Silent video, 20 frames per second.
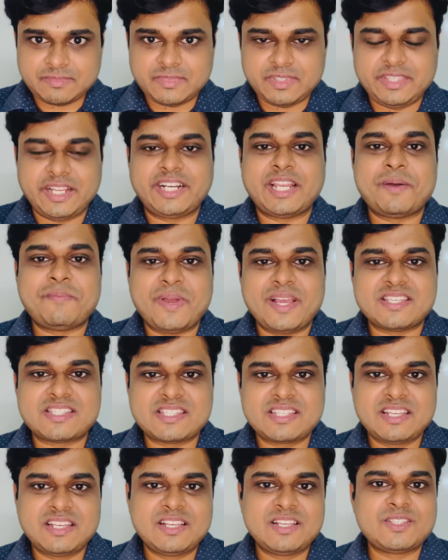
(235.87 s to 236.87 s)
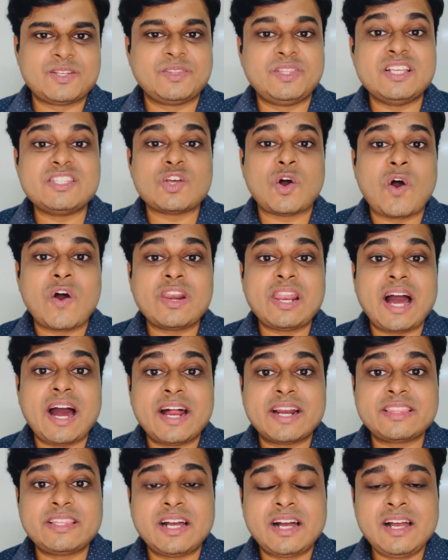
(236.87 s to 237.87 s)
database. So these all
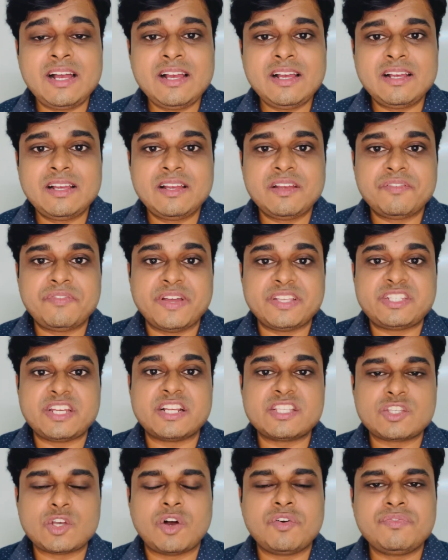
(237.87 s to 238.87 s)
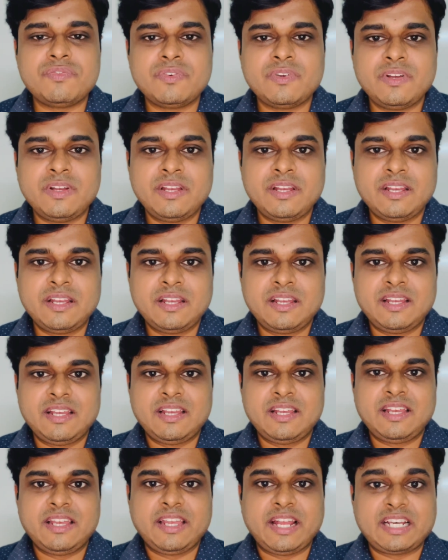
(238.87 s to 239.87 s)
are the features of
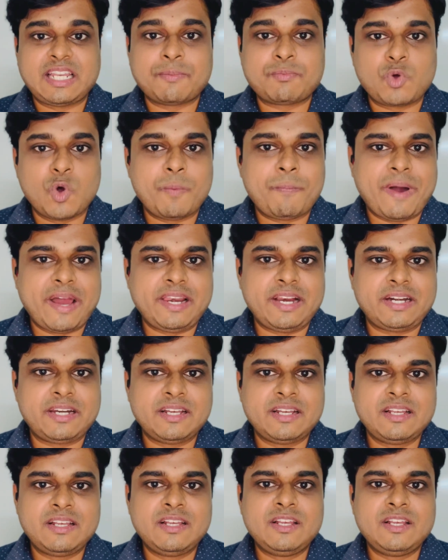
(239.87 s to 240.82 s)
GitHub Copilot.